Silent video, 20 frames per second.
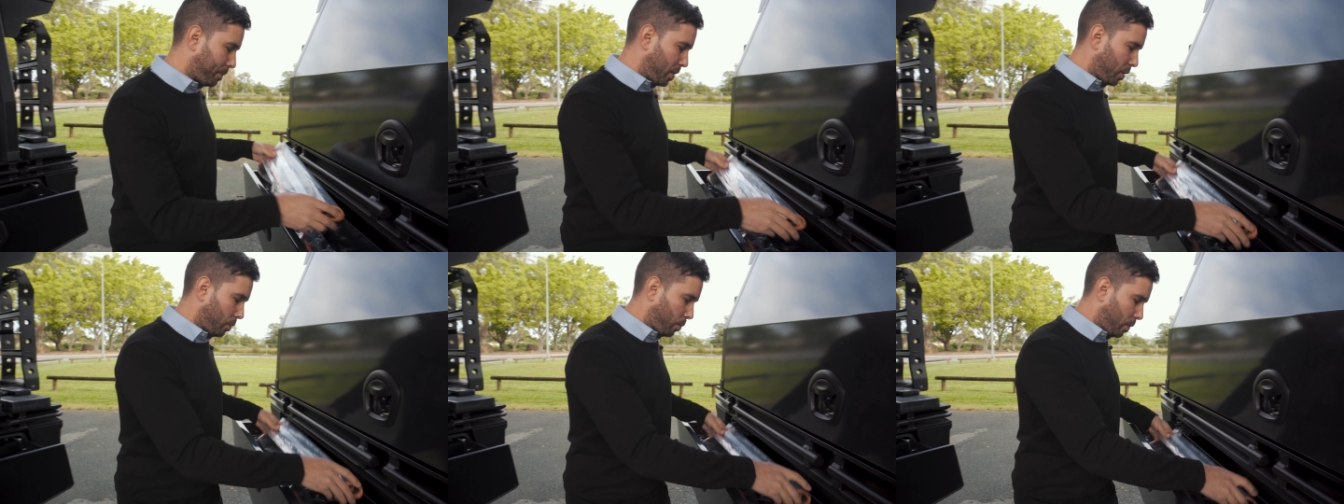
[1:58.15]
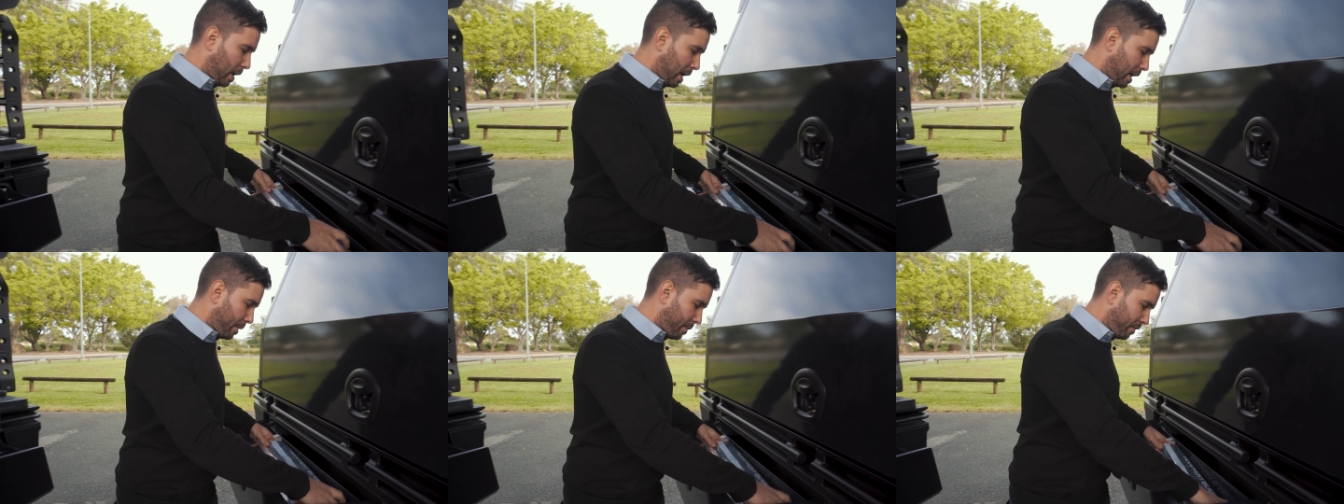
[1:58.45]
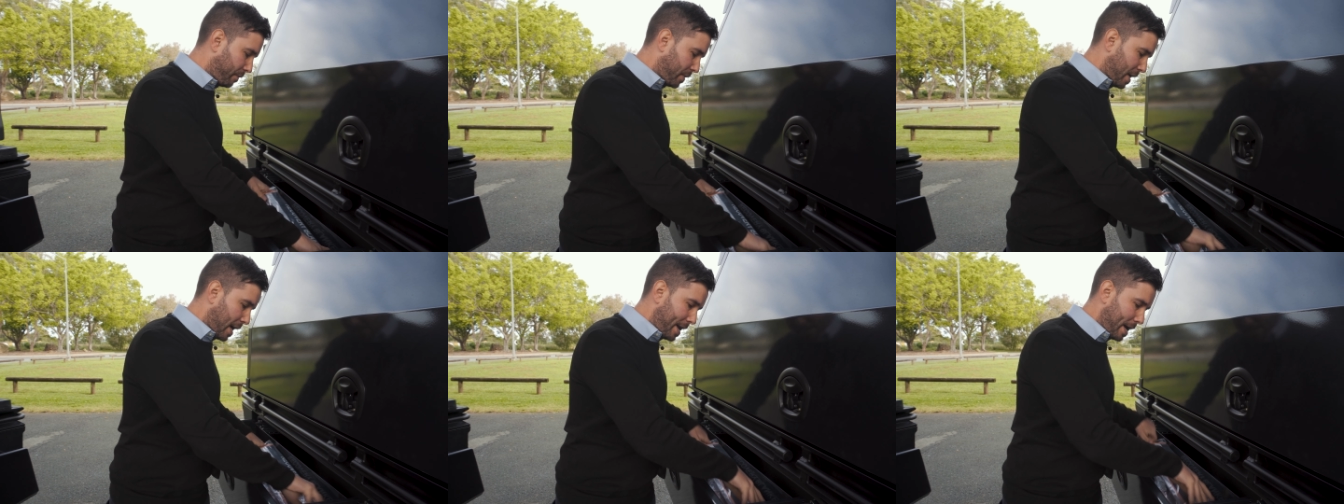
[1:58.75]
but the why
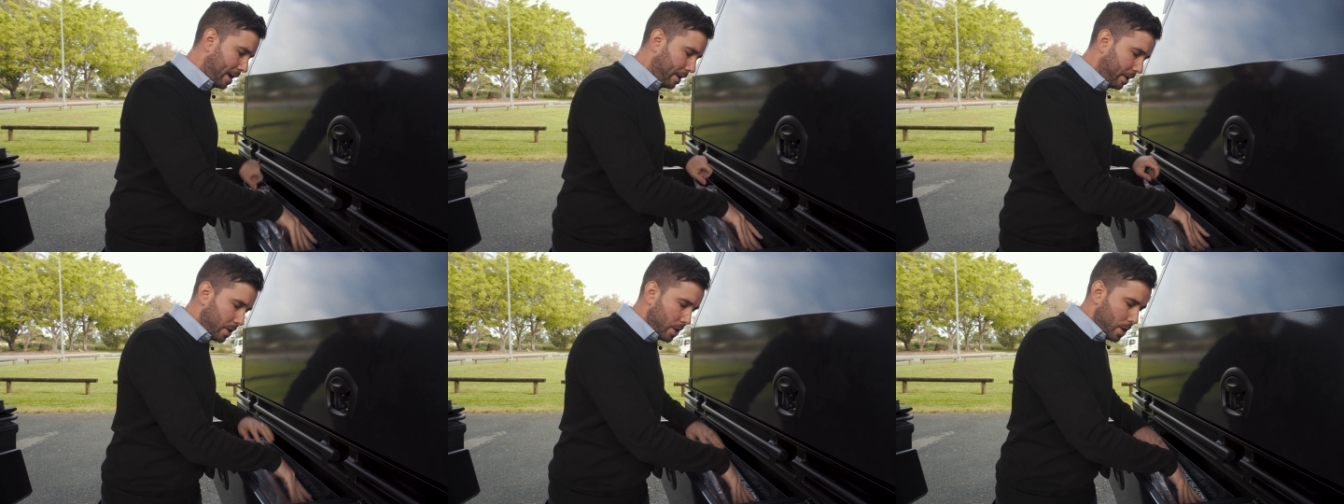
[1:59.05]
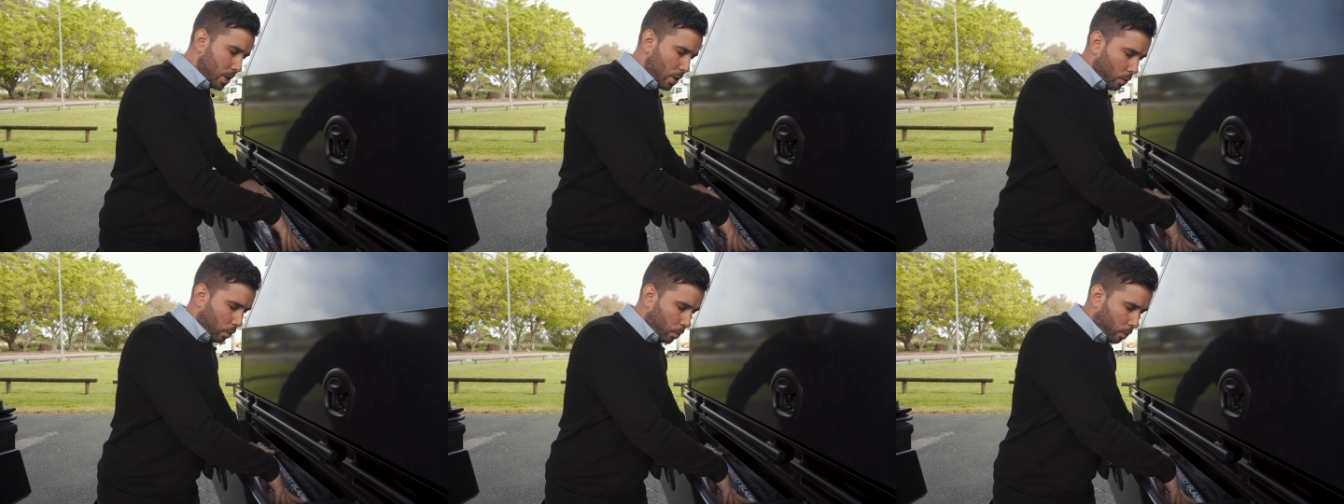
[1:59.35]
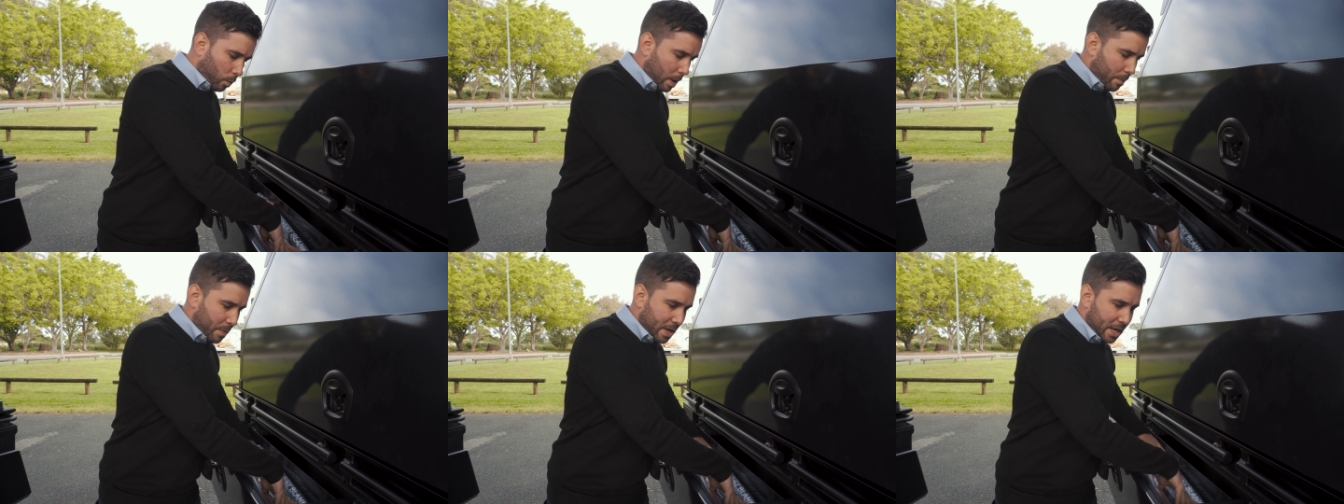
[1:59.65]
we've done it,
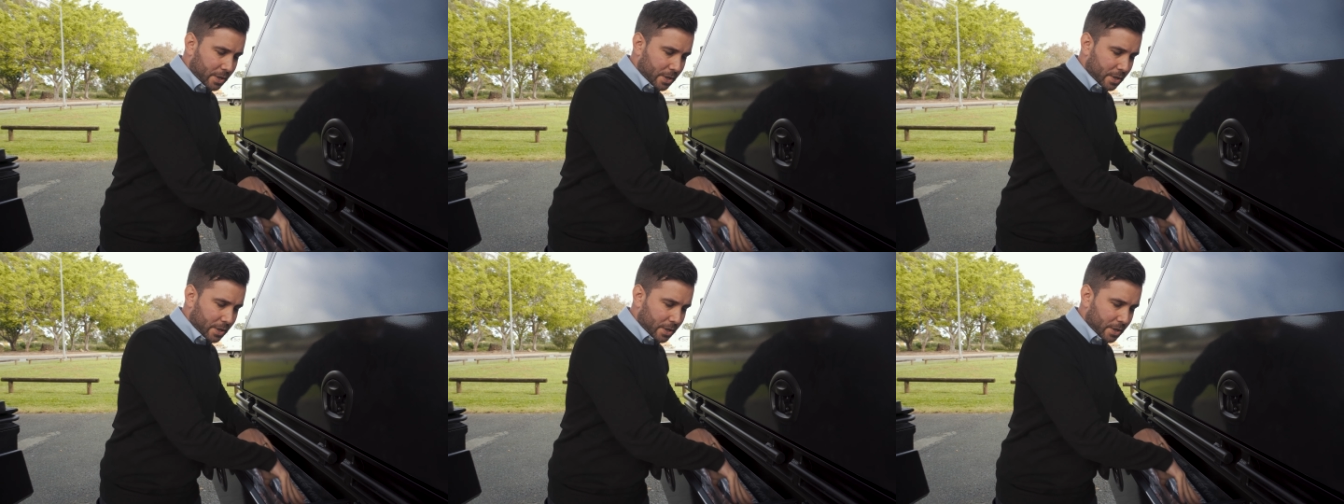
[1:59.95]
when we